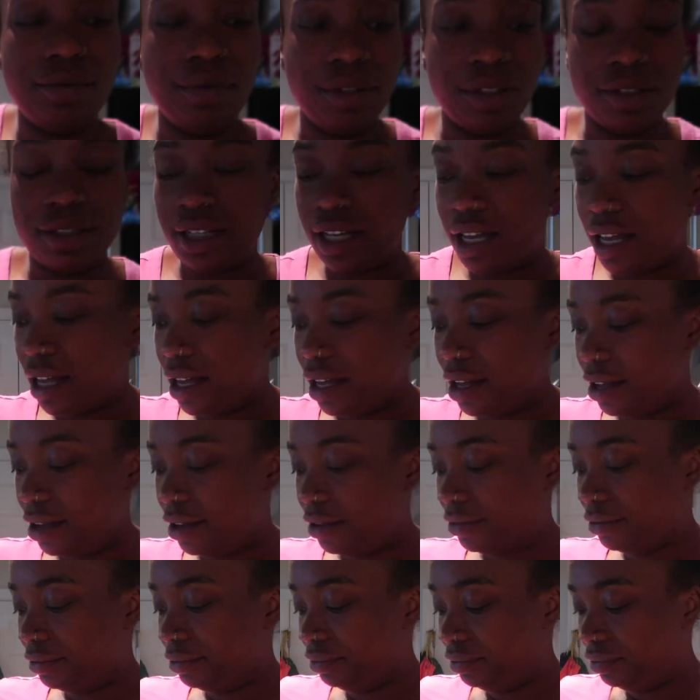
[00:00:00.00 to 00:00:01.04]
browns I
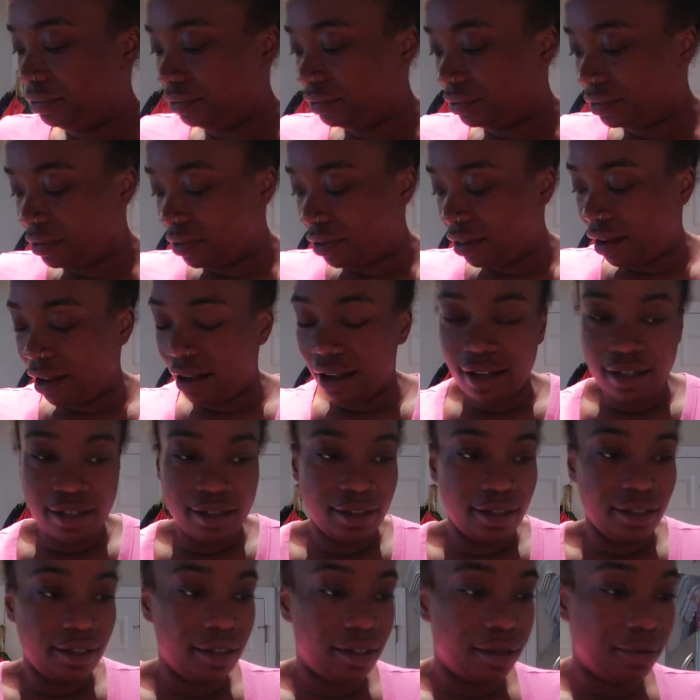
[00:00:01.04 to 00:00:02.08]
have. And
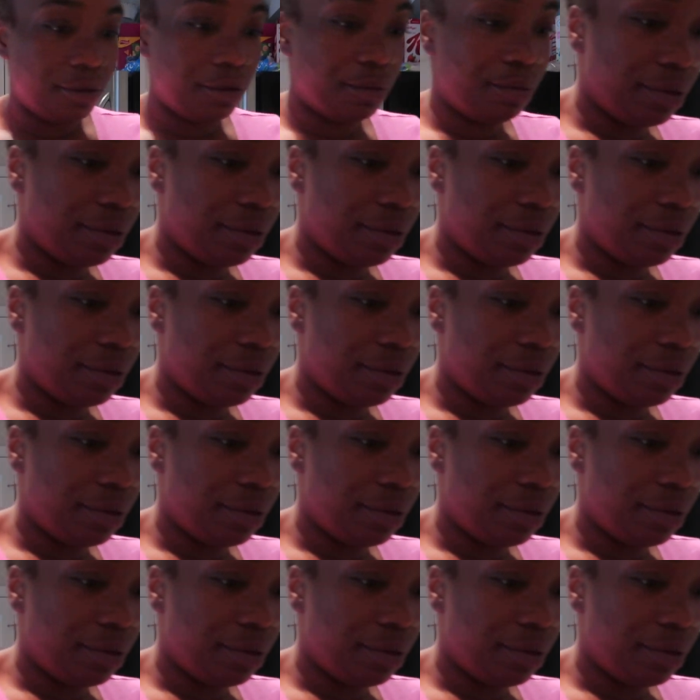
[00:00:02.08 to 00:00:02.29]
then I'm gonna